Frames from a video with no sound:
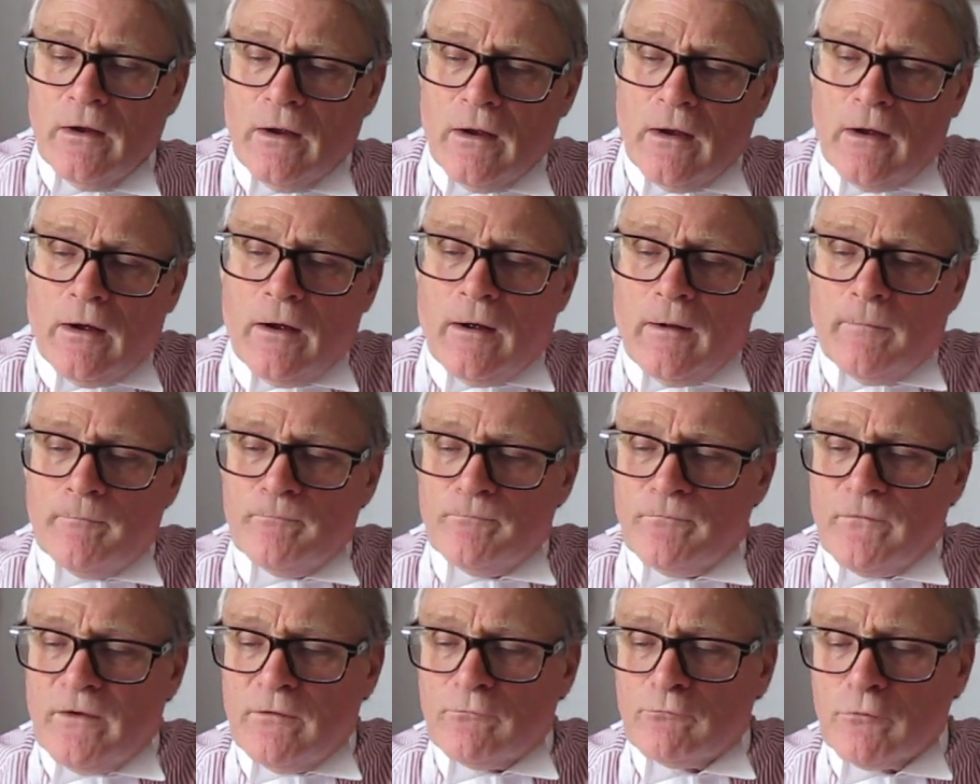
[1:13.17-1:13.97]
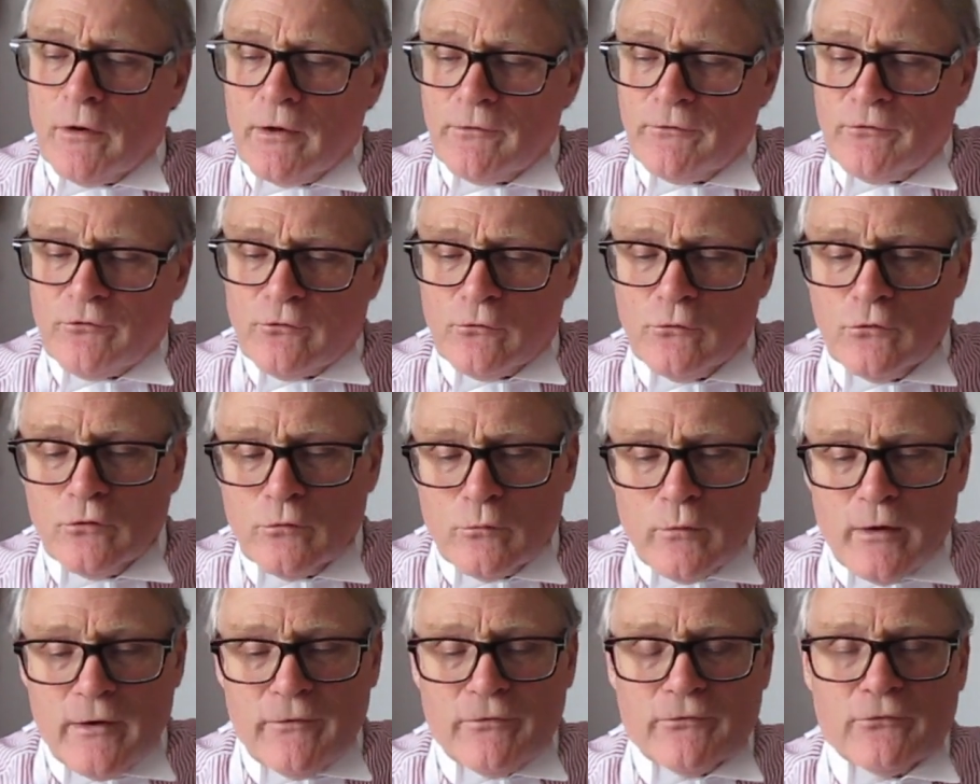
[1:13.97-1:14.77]
It runs all the
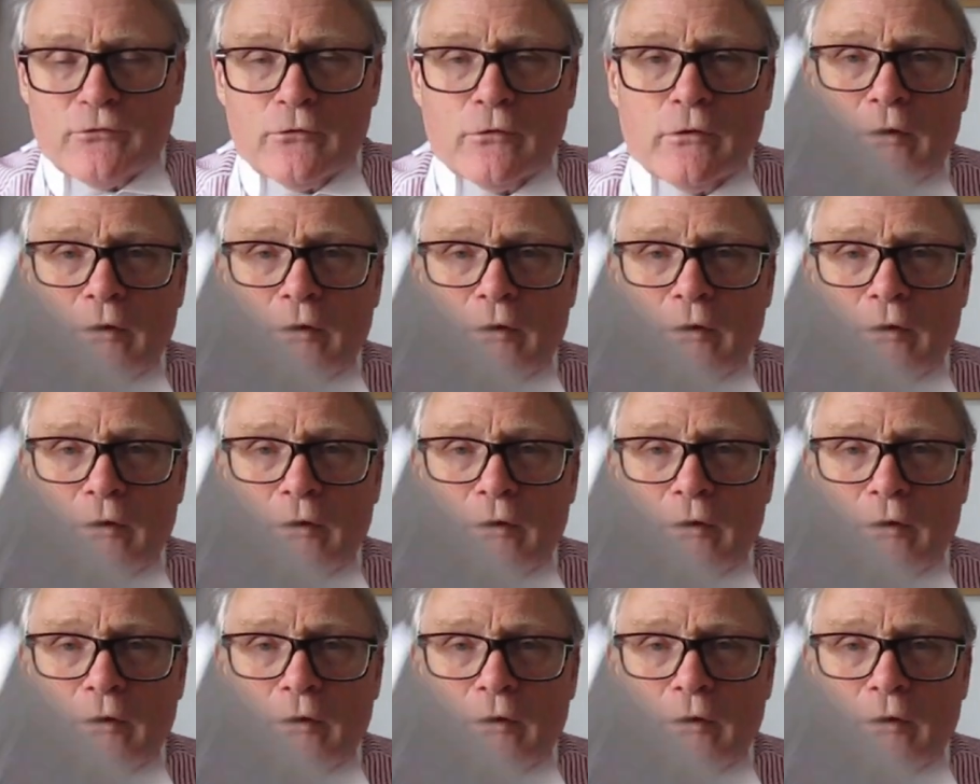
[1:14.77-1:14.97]
way through,